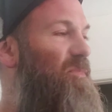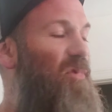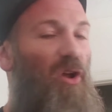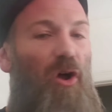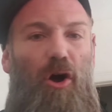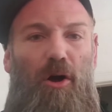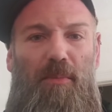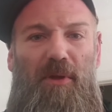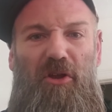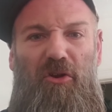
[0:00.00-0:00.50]

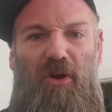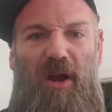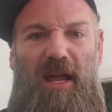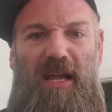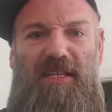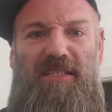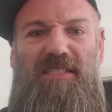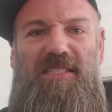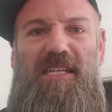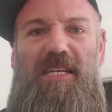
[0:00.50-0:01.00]
call me
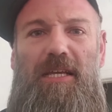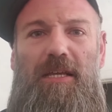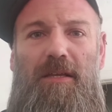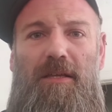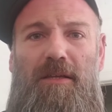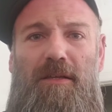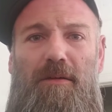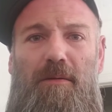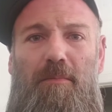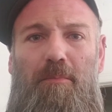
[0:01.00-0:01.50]

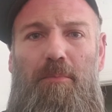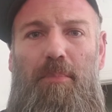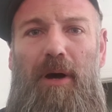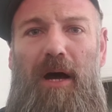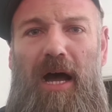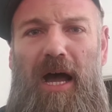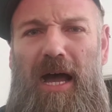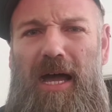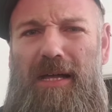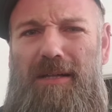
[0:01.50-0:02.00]
crazy,
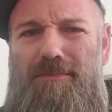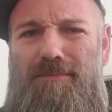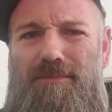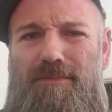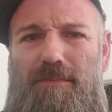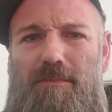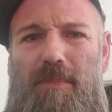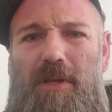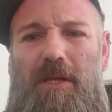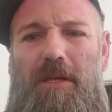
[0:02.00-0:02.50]
but
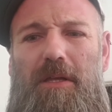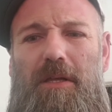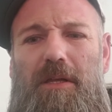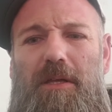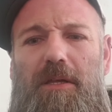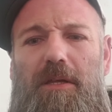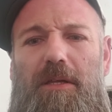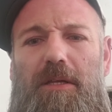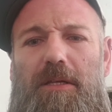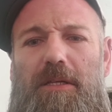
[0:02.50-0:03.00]

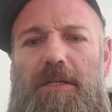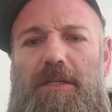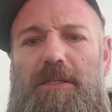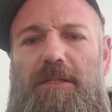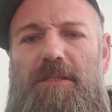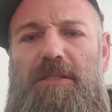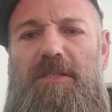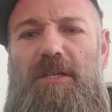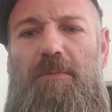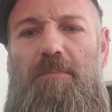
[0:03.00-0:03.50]

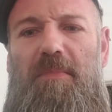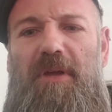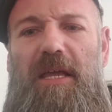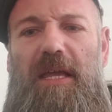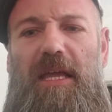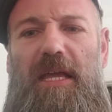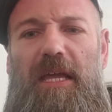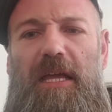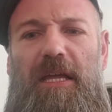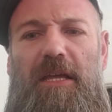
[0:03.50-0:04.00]
to
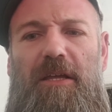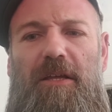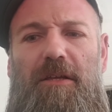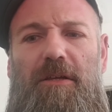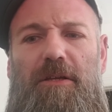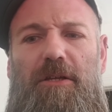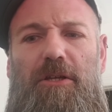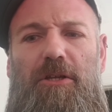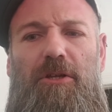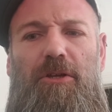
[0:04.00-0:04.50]
me,
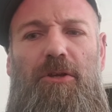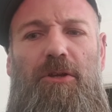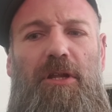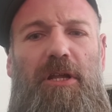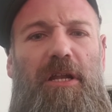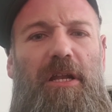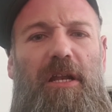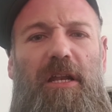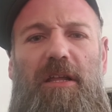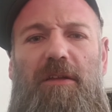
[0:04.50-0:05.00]
you
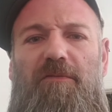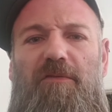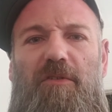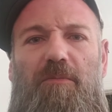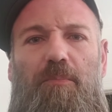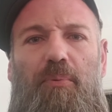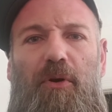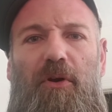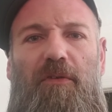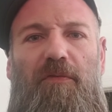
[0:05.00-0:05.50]
didn't
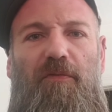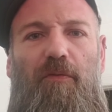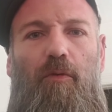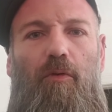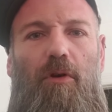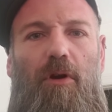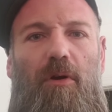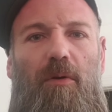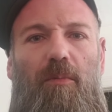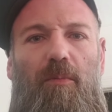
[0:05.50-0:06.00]
even
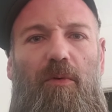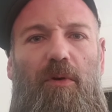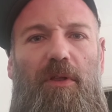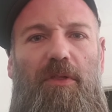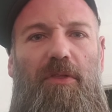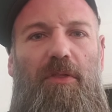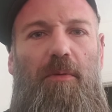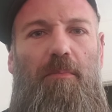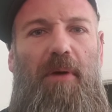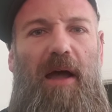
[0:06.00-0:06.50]
perform with the